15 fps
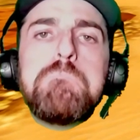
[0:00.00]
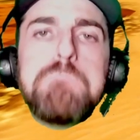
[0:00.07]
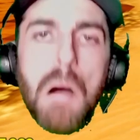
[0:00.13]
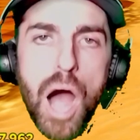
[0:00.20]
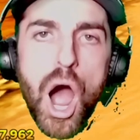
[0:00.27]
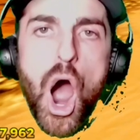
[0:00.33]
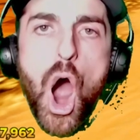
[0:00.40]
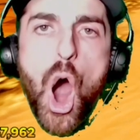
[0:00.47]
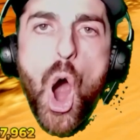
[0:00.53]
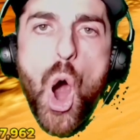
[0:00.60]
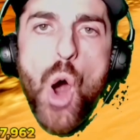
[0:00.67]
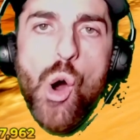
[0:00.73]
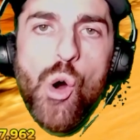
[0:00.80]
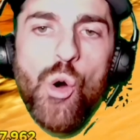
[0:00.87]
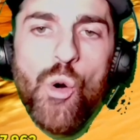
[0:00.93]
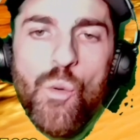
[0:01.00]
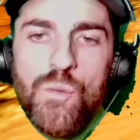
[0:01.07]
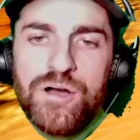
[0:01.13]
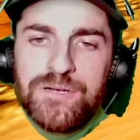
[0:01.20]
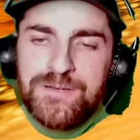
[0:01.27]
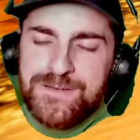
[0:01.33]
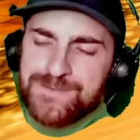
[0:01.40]

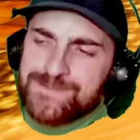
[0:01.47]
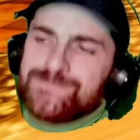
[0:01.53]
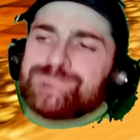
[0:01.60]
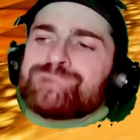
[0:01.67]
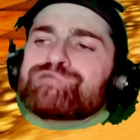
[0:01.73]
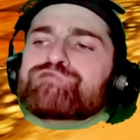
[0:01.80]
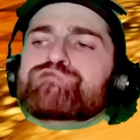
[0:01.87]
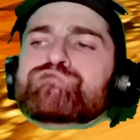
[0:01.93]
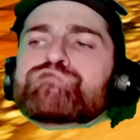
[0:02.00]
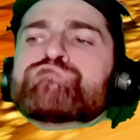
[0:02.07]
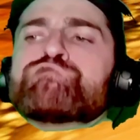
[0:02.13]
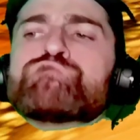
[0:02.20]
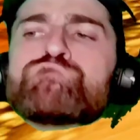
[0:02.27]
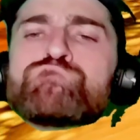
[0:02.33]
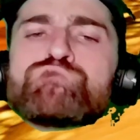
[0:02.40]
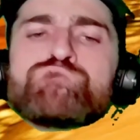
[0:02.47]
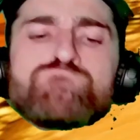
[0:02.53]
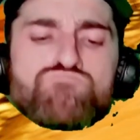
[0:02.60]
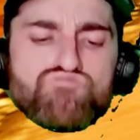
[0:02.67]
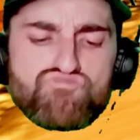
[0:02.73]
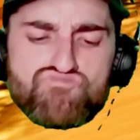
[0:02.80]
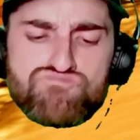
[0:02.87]
boom.
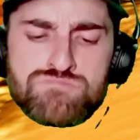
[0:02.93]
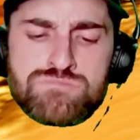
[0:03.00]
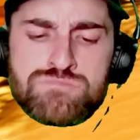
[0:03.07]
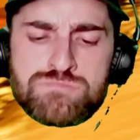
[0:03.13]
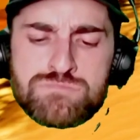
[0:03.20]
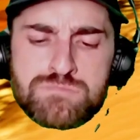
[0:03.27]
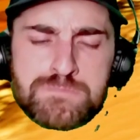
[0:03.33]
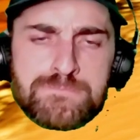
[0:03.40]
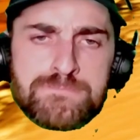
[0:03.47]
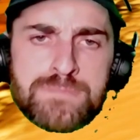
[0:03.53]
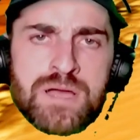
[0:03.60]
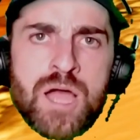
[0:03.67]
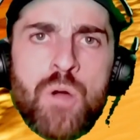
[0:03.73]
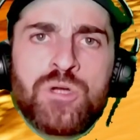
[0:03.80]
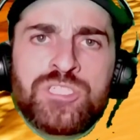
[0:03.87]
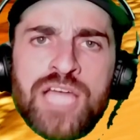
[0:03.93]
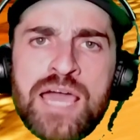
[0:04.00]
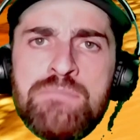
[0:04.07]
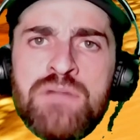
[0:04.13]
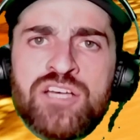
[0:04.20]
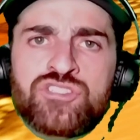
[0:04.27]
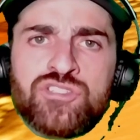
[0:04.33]
Mm. I wish I
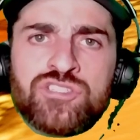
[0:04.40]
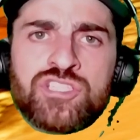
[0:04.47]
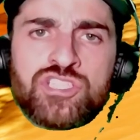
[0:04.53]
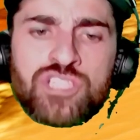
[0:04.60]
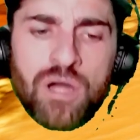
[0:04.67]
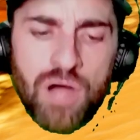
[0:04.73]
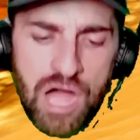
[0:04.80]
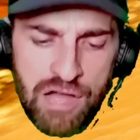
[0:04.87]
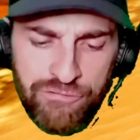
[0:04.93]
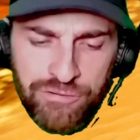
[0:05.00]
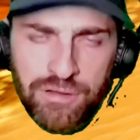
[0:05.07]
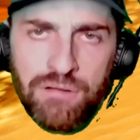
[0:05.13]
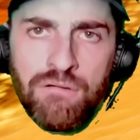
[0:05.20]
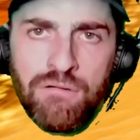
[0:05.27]
had muscles to show off.